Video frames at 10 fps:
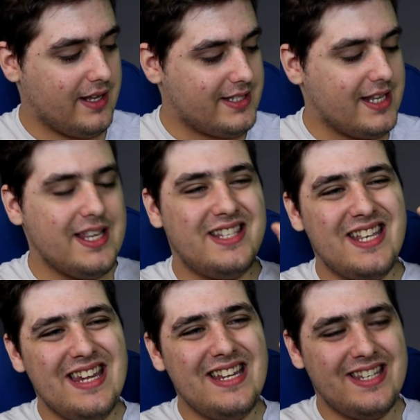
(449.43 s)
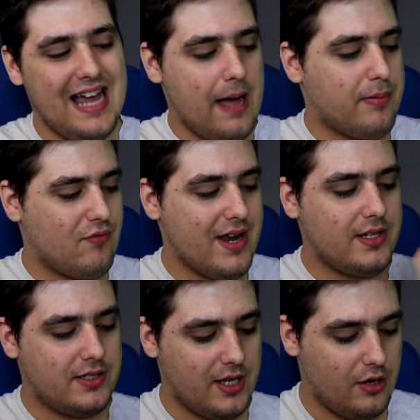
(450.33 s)
It's it's it's, it's an app
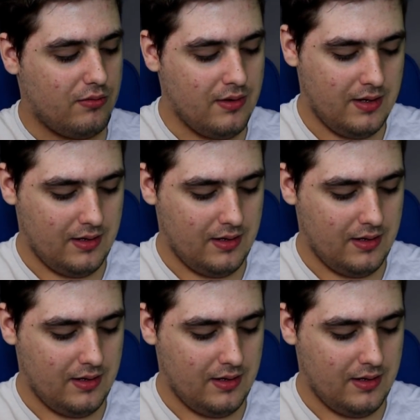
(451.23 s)
wrist, so